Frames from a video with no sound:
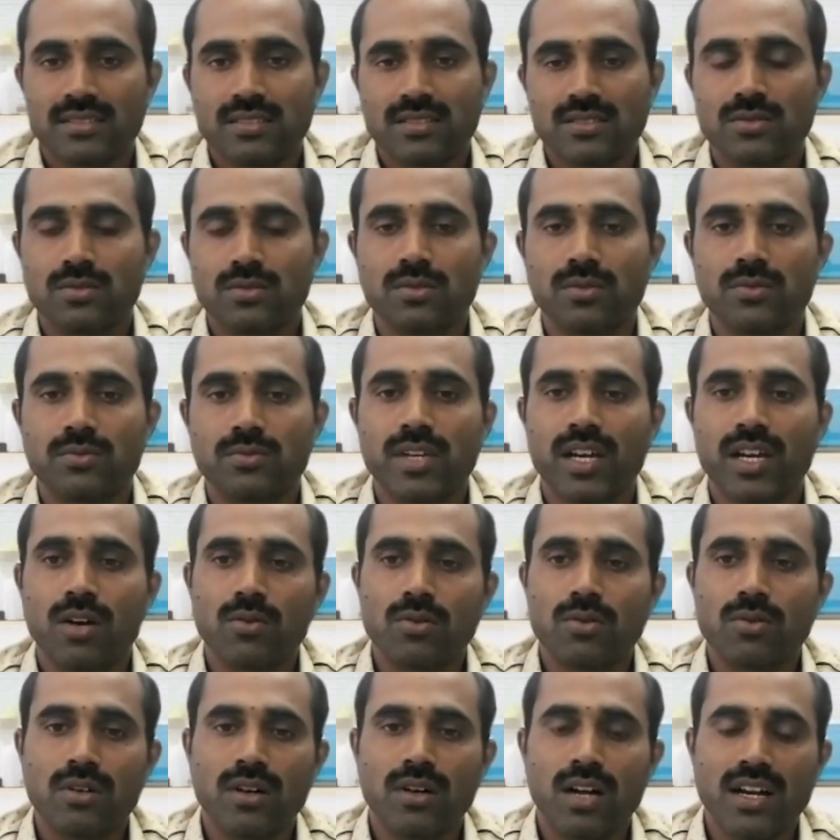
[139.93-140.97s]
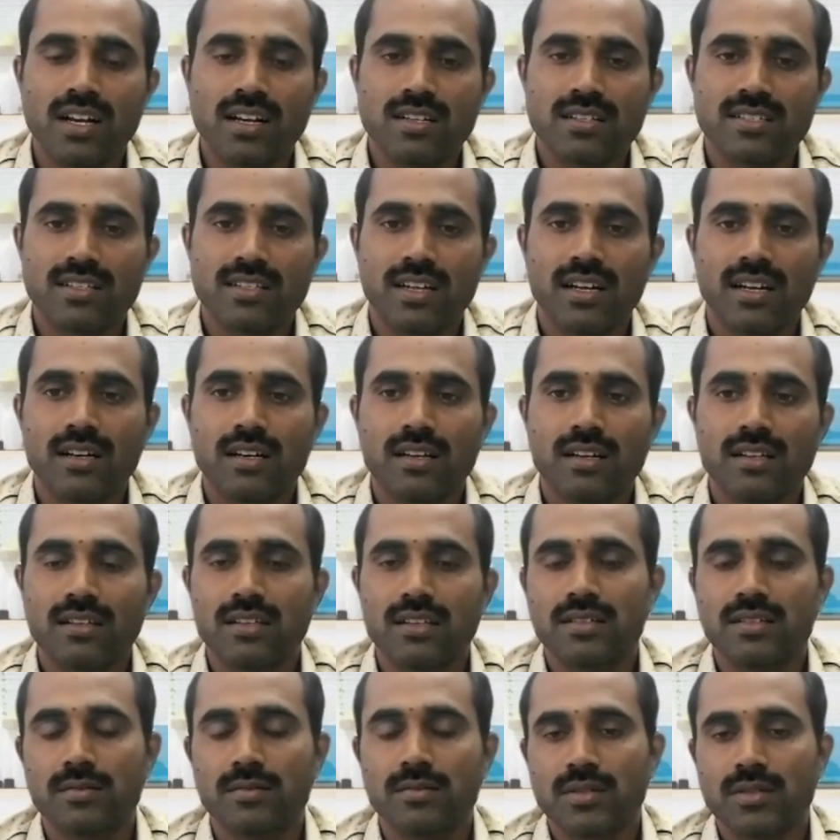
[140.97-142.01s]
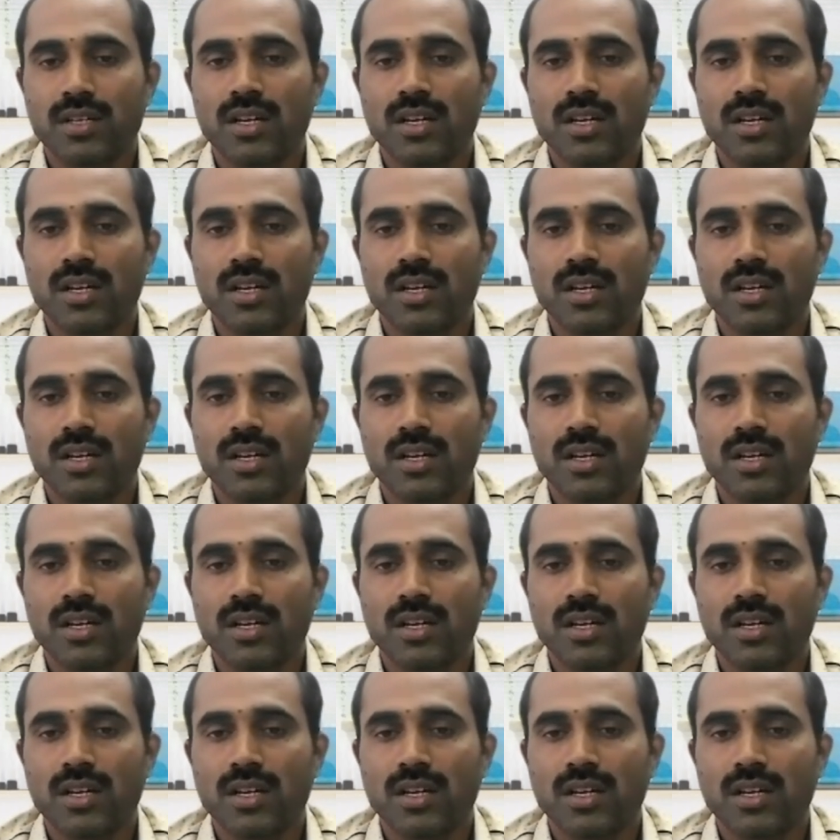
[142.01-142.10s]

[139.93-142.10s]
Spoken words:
So we have to understand the